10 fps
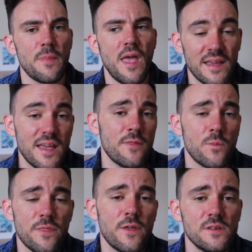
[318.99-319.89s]
And again,
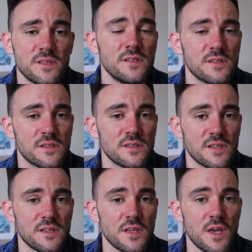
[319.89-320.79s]
with those
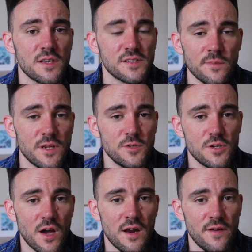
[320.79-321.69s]
instances, sometimes
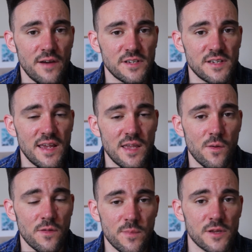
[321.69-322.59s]
you kind of have to take it
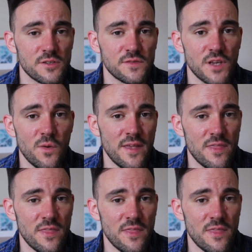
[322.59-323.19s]
with a pinch of salt.